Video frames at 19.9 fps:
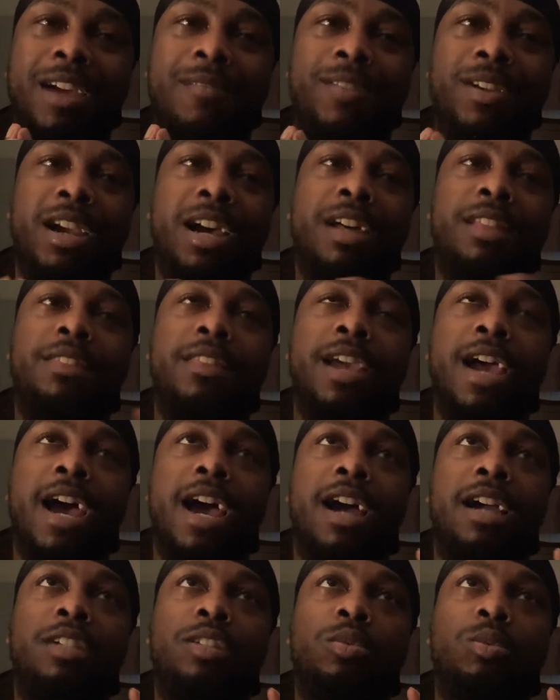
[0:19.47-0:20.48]
I forgot the
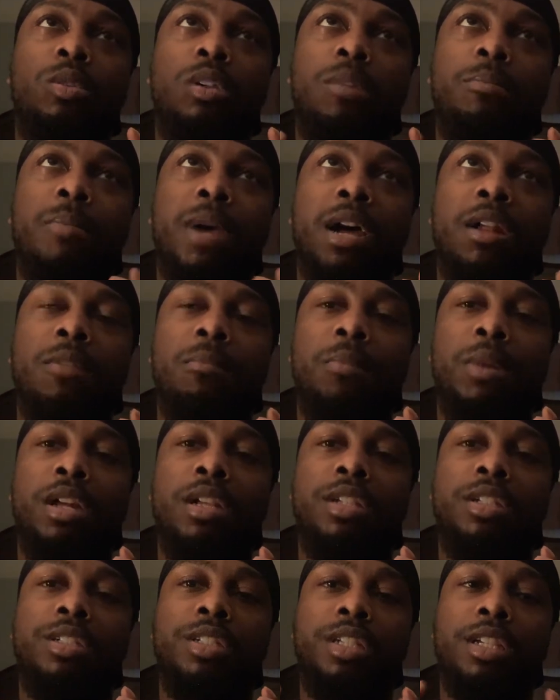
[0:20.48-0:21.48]
actual amount of
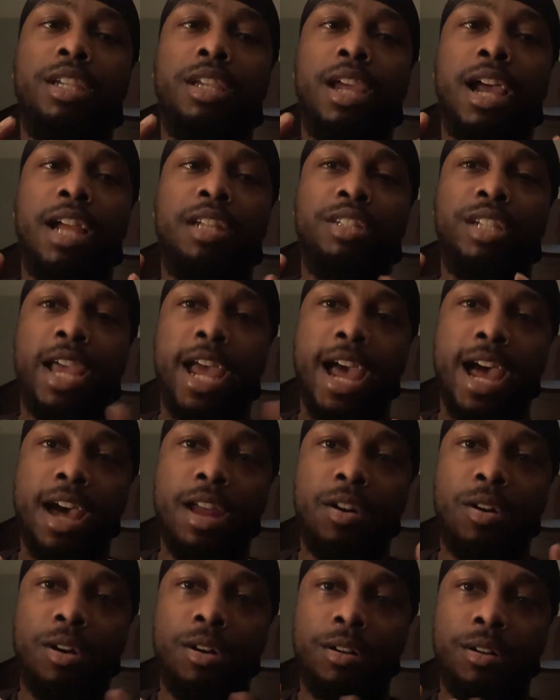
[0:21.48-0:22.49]
money she actually
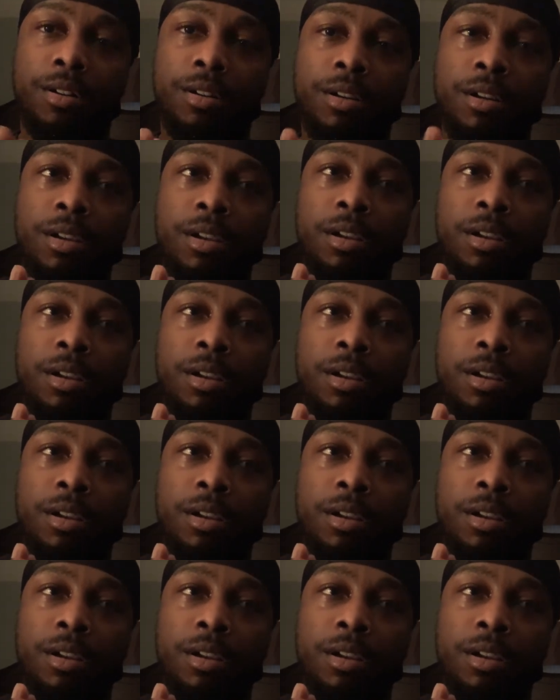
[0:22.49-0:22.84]
had on her,